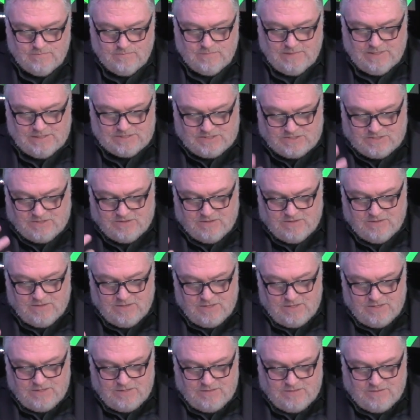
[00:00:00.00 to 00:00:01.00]
It's the
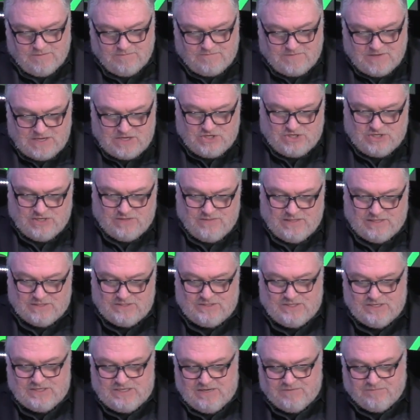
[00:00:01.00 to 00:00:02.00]
the vision
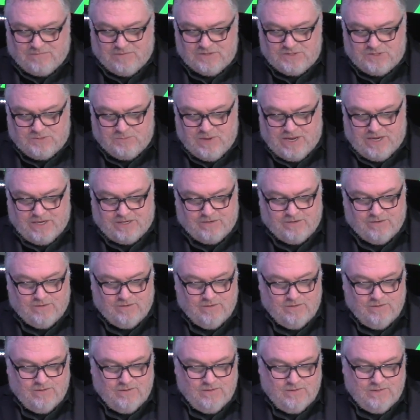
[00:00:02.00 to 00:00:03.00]
that's the difference maker,
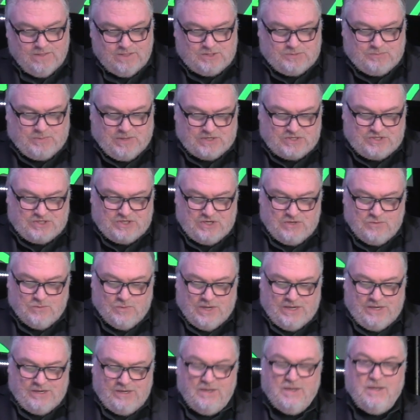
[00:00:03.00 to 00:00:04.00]
especially
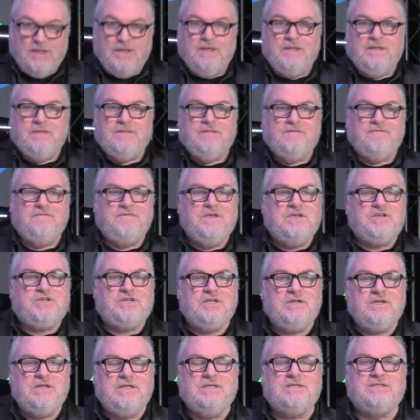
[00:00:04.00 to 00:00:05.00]
when the
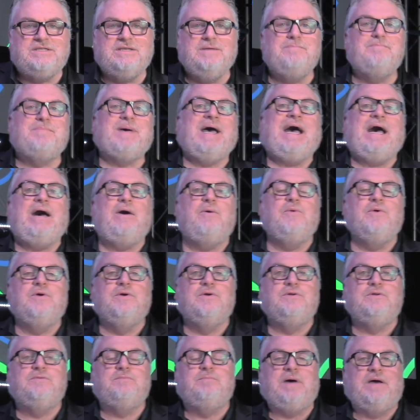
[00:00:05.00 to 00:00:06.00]
vision is
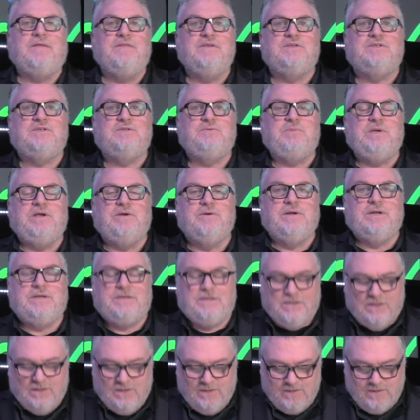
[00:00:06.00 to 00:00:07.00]
empowered by the
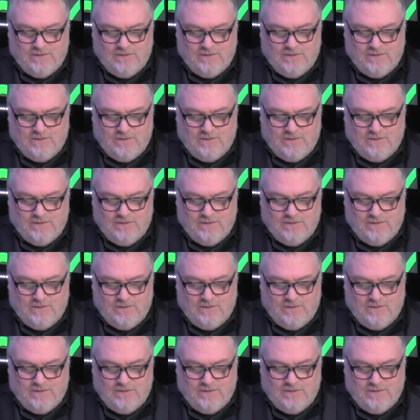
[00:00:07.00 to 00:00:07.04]
Spirit.